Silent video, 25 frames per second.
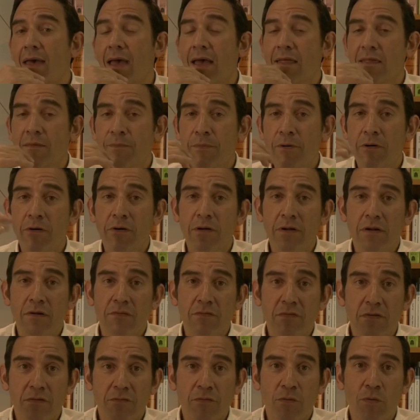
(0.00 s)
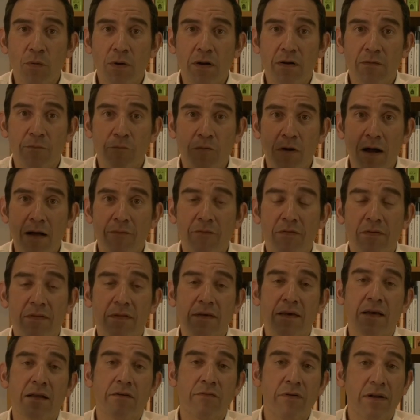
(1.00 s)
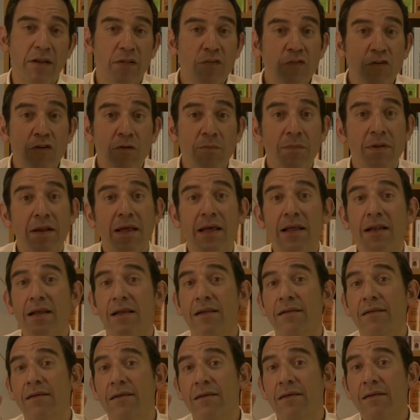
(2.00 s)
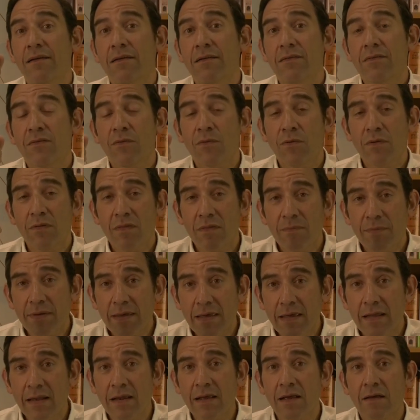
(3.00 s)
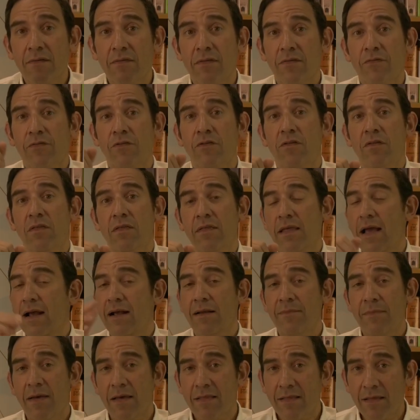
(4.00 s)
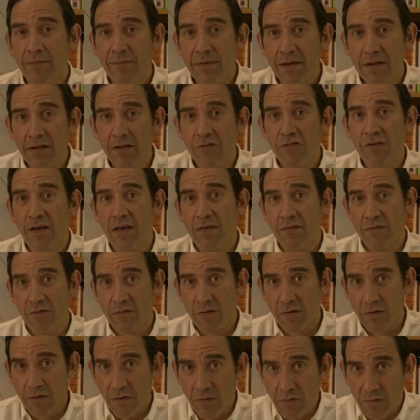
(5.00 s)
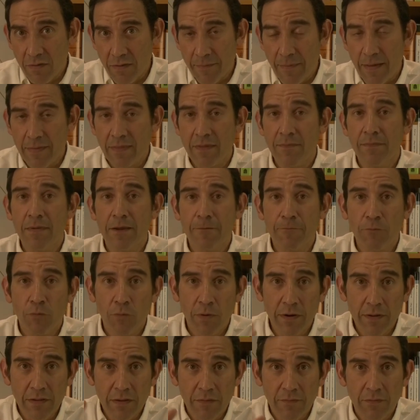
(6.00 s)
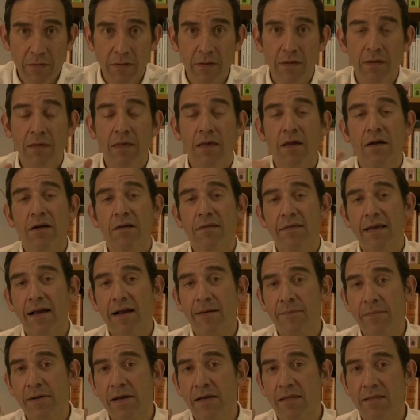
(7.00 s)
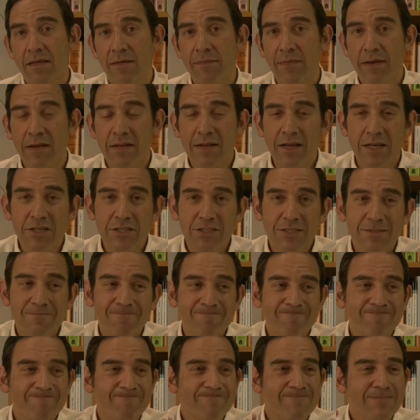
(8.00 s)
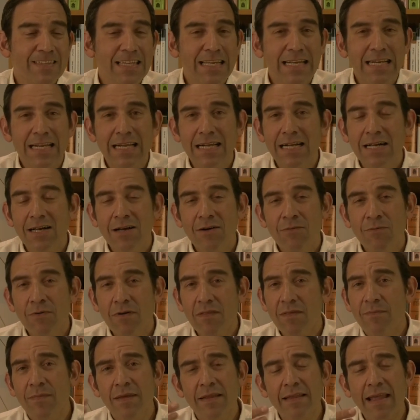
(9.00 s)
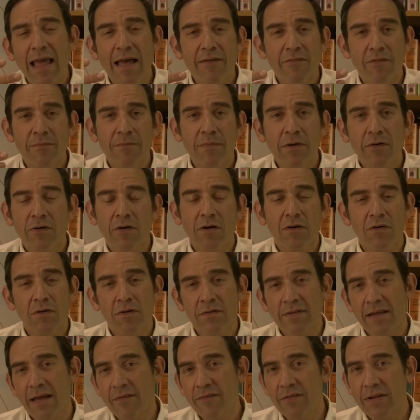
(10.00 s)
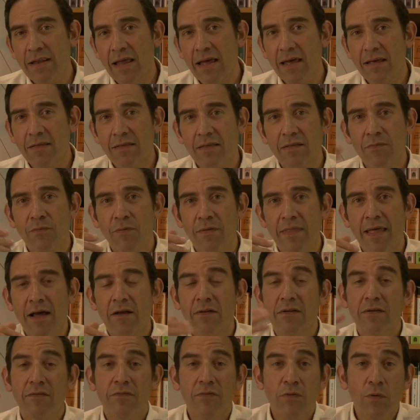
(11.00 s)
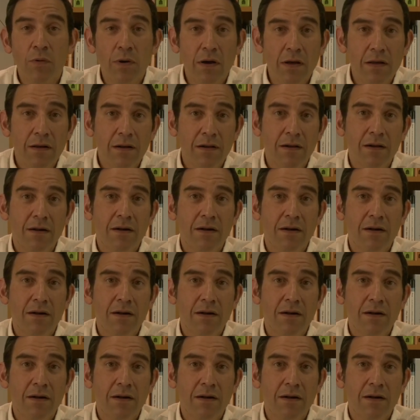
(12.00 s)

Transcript: And the period of Nevuah and of prophecy had already terminated towards the beginning of the second Beis HaMikdash. Esther occurs about the midpoint of the second Beis HaMikdash. What does it mean to have a miracle, to have a nace without Nevuah?